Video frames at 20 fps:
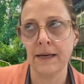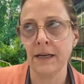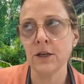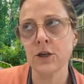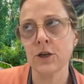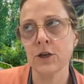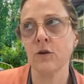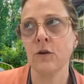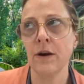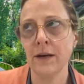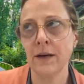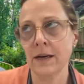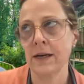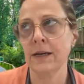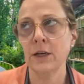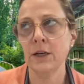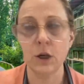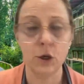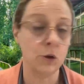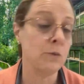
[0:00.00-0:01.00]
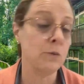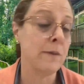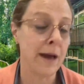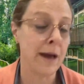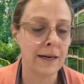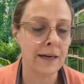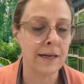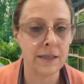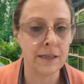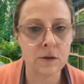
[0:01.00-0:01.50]
integrated
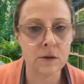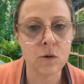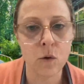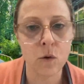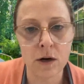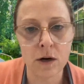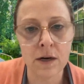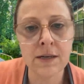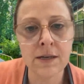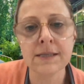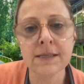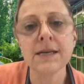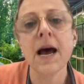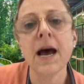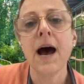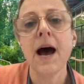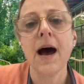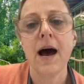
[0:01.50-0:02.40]
humanities course.